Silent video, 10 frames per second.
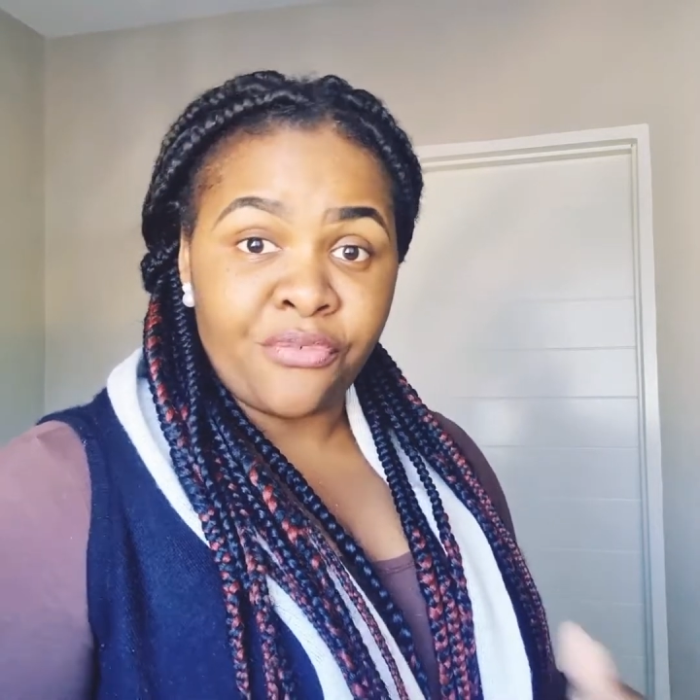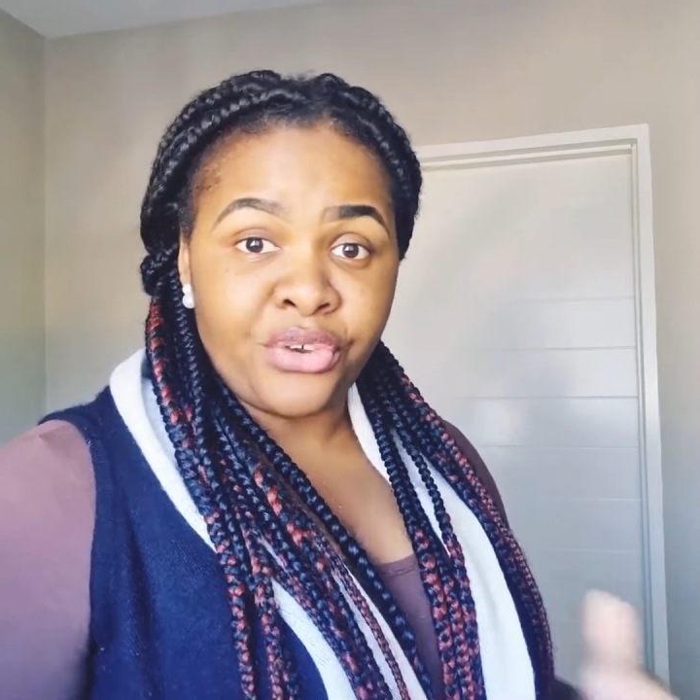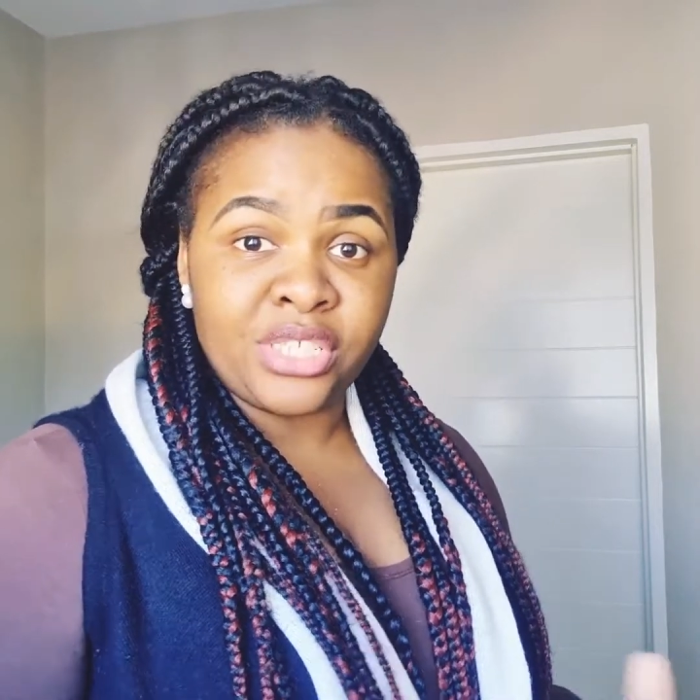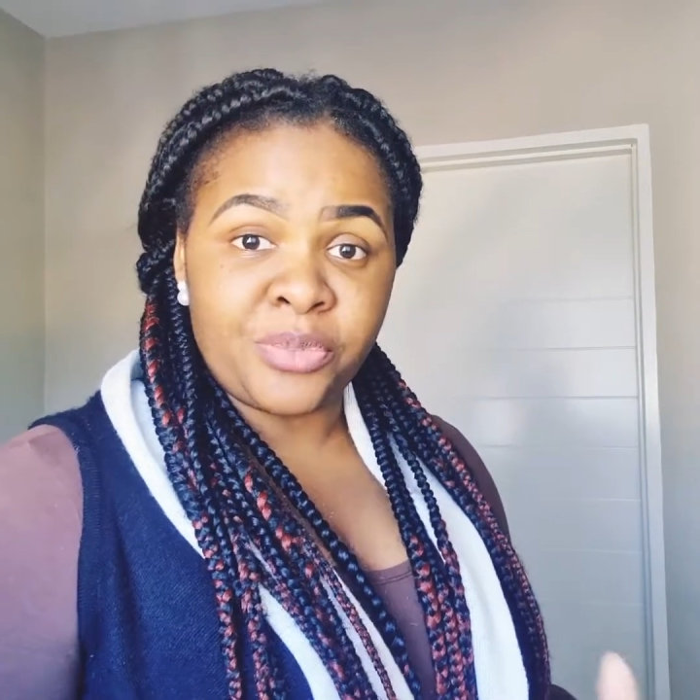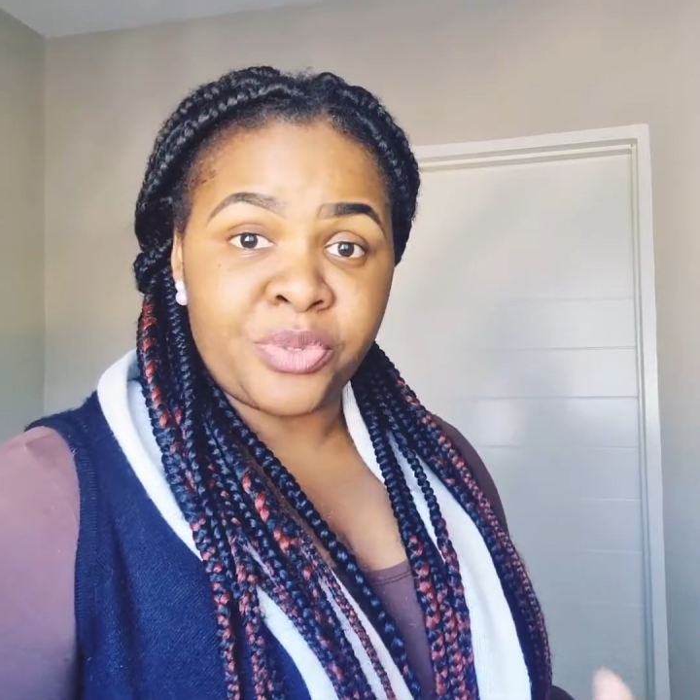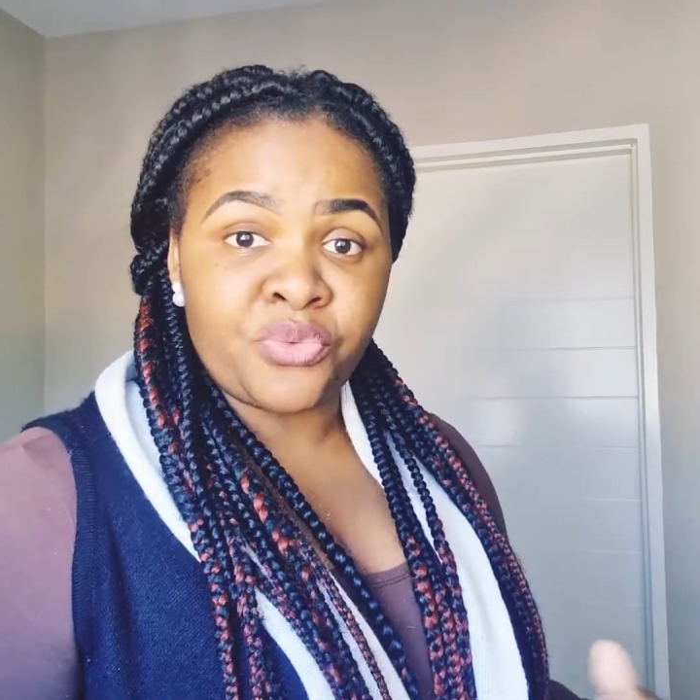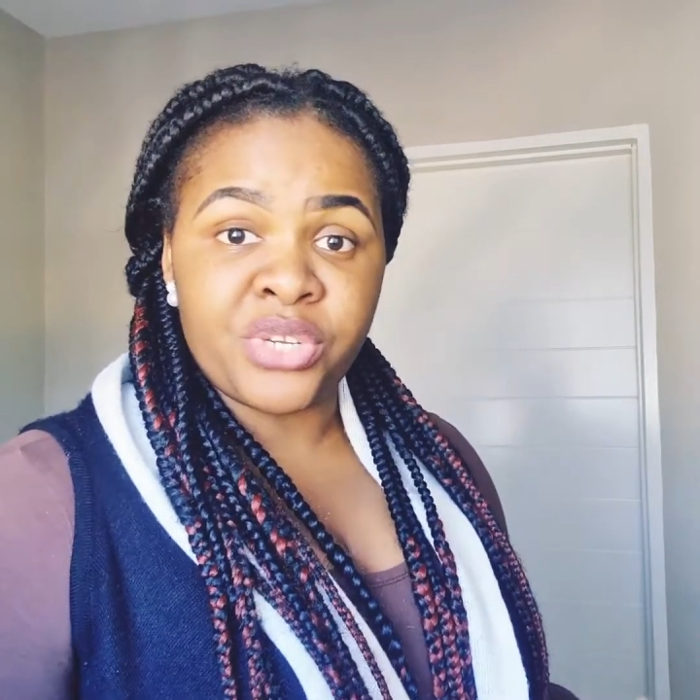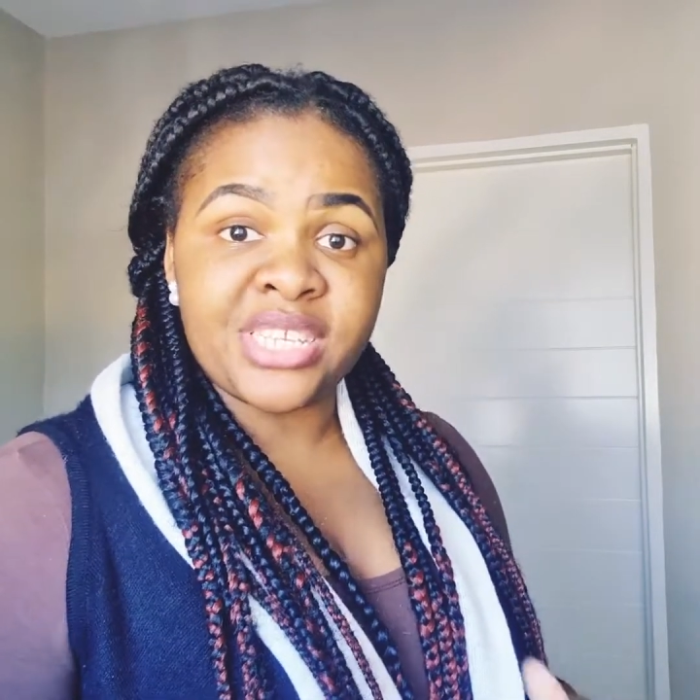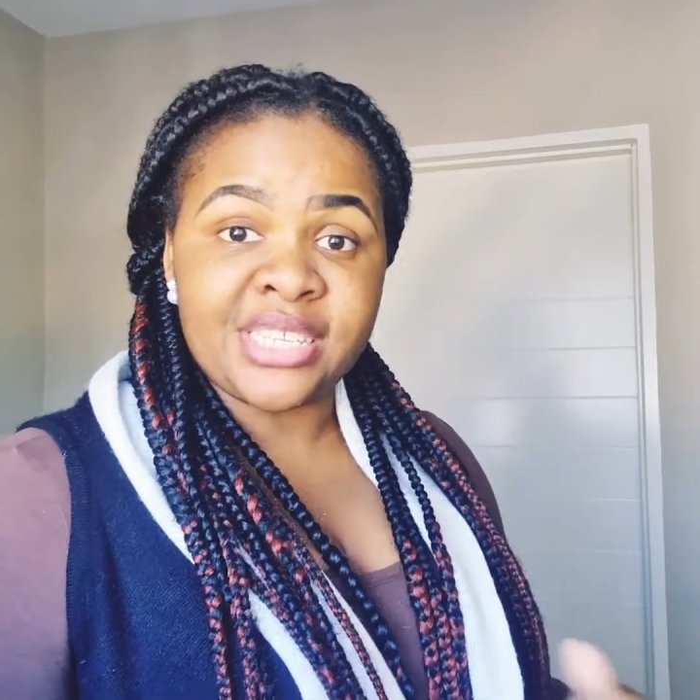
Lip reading: friendship is really